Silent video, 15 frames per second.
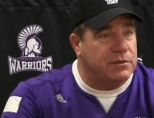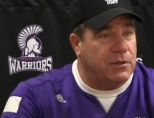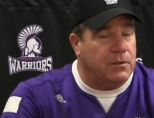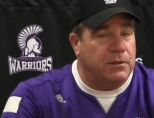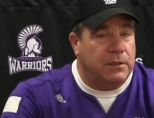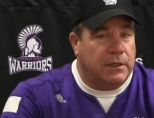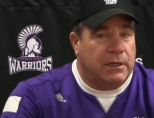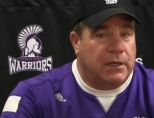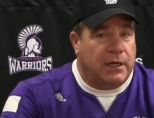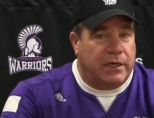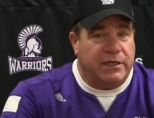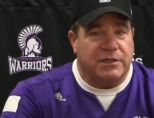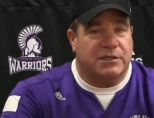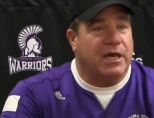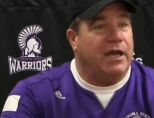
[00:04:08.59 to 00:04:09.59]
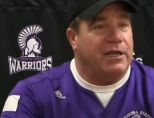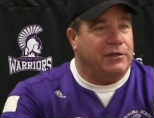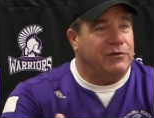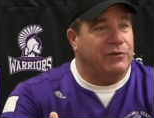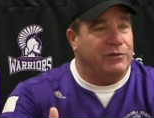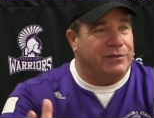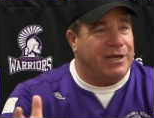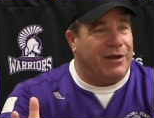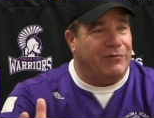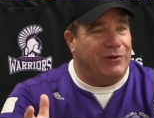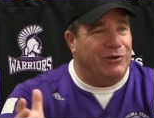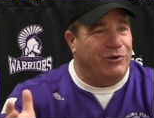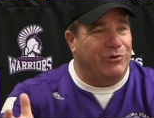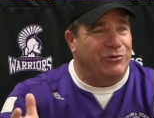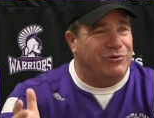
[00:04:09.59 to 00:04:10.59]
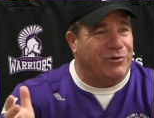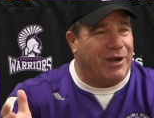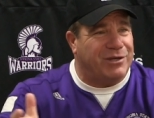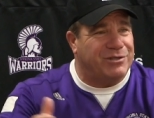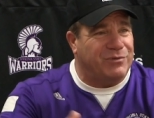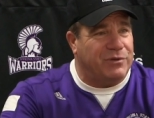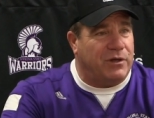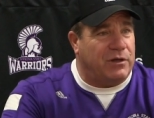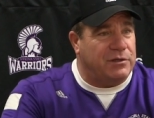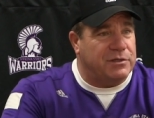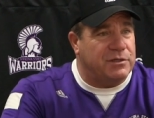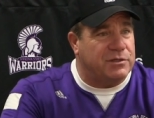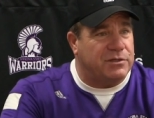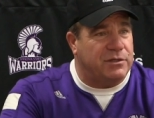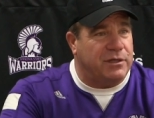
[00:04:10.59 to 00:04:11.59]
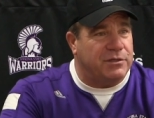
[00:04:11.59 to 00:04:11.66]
So he just got into kind of a new direction with all his yeah.